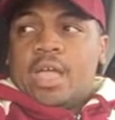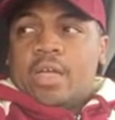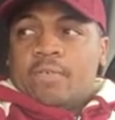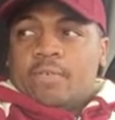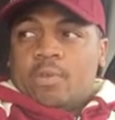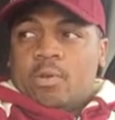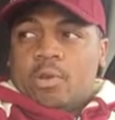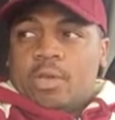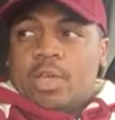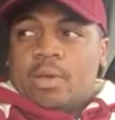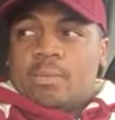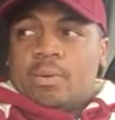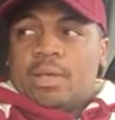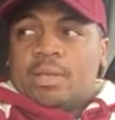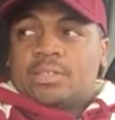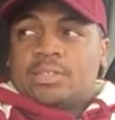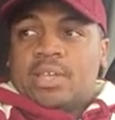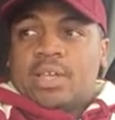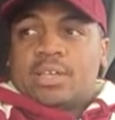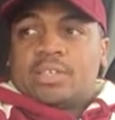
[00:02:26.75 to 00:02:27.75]
If you don't keep
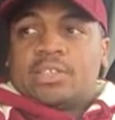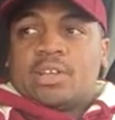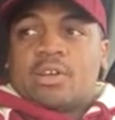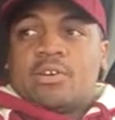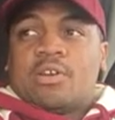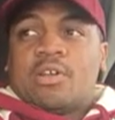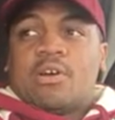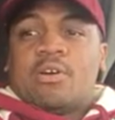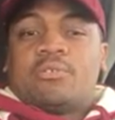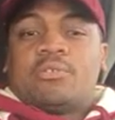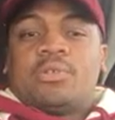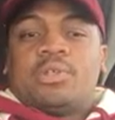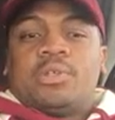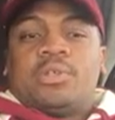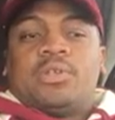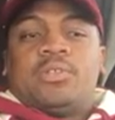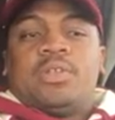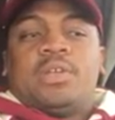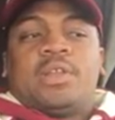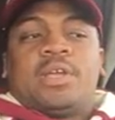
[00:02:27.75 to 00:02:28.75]
these things turned on,
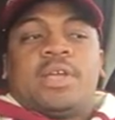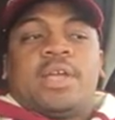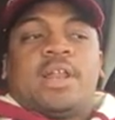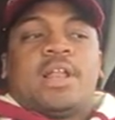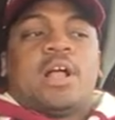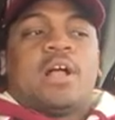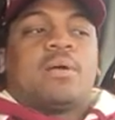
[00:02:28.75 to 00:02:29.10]
you need to get